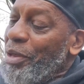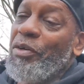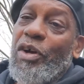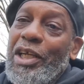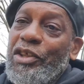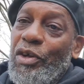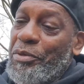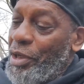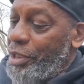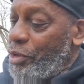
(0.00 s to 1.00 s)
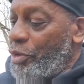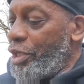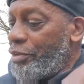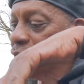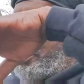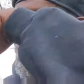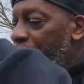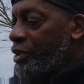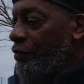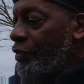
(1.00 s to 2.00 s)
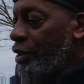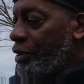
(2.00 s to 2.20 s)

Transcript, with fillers: but it, oh, well, that's all I'm trying to say. Oh, here's here's a picture of